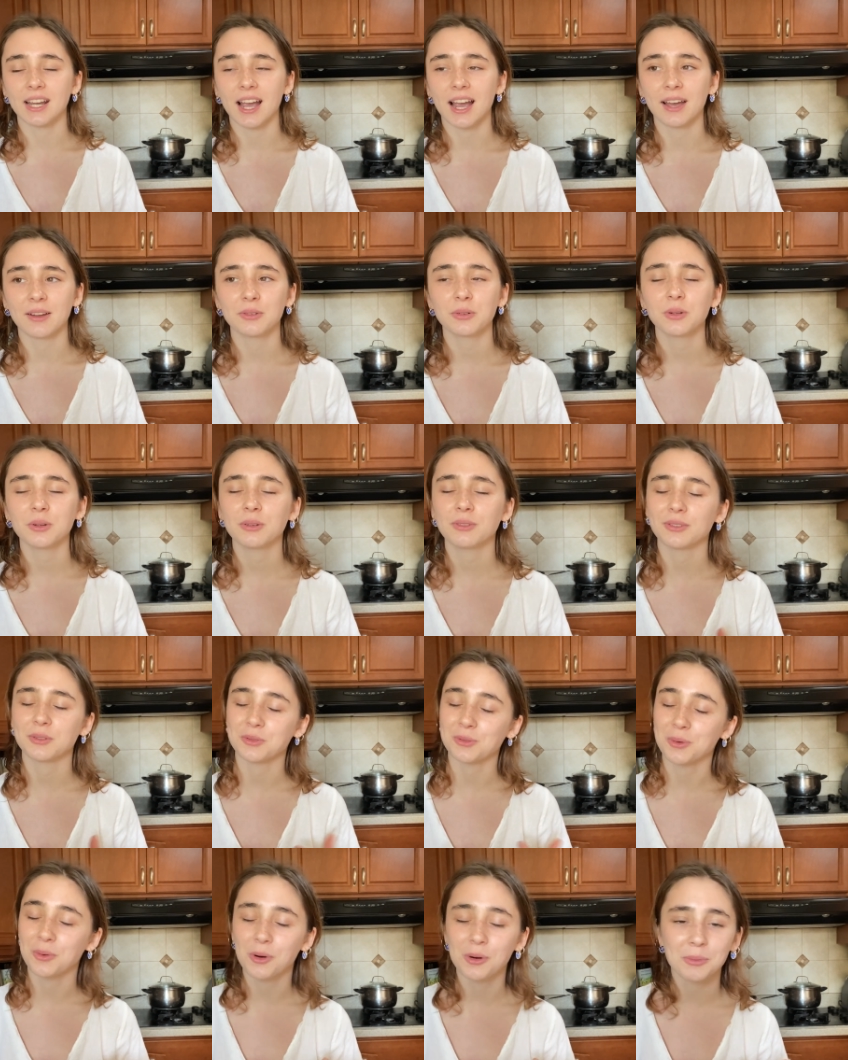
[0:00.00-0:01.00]
I don't know if it's
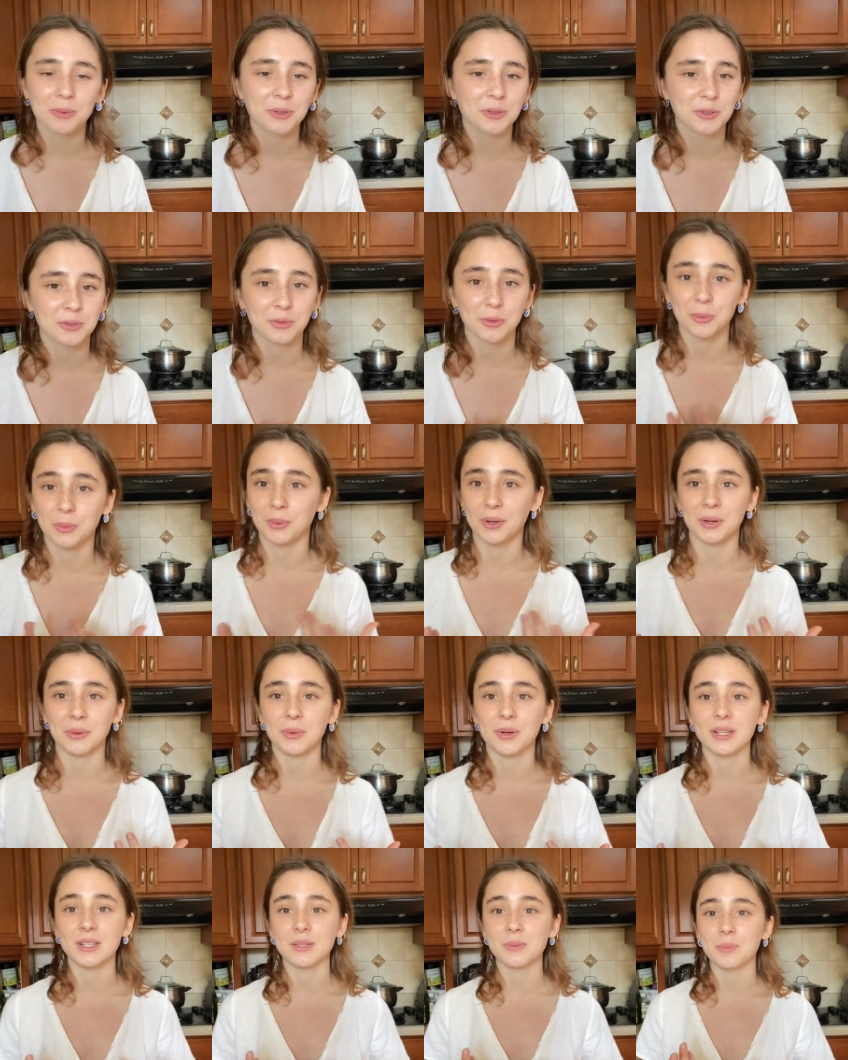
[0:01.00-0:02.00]
hormones or what it
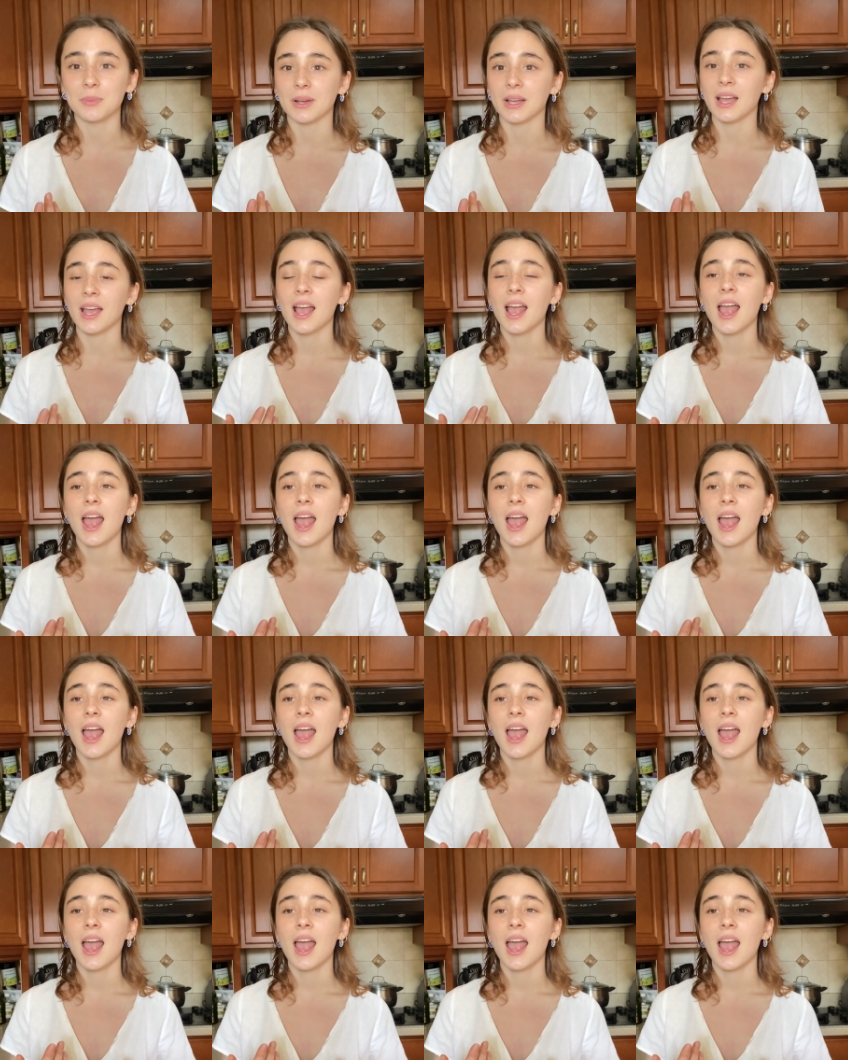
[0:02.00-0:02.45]
was, but